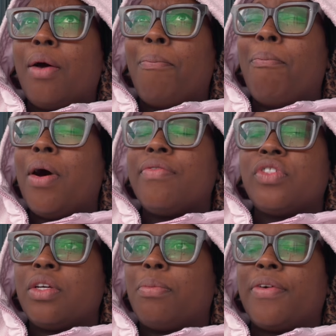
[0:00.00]

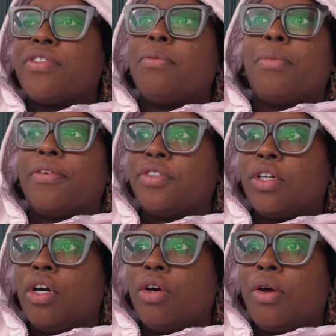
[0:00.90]
months and months and months
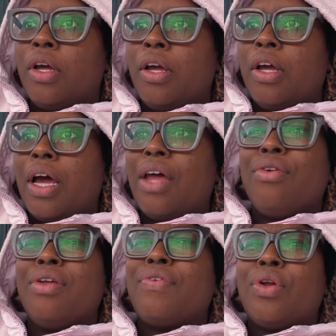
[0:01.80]
ago i
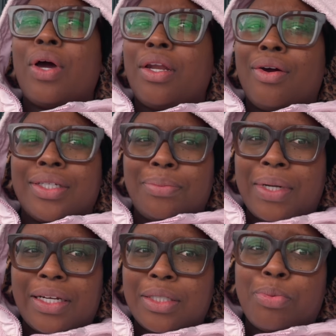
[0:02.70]
don't even know how long it's been
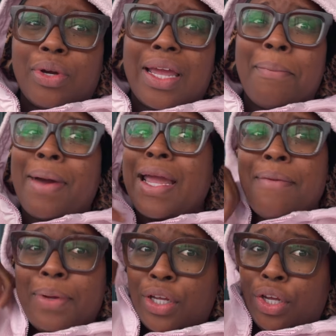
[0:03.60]
at this point it might
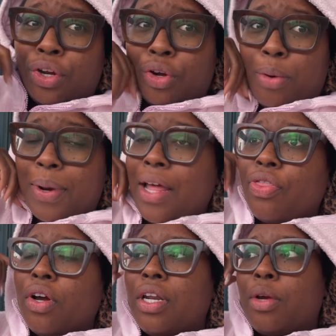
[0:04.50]
have been a year ago but i
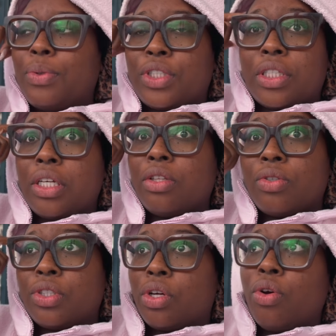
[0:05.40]
thought that it would just heal on
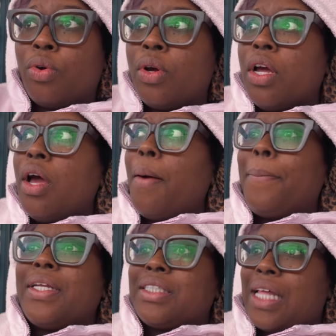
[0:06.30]
its own
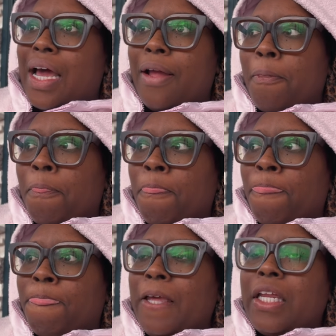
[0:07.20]
but it's not
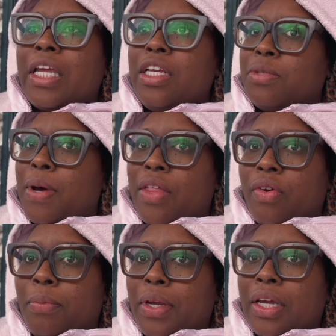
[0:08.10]
and it keeps
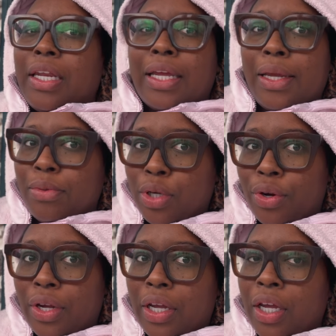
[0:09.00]
bothering me and it keeps
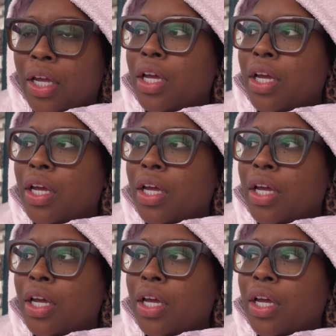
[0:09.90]
hurting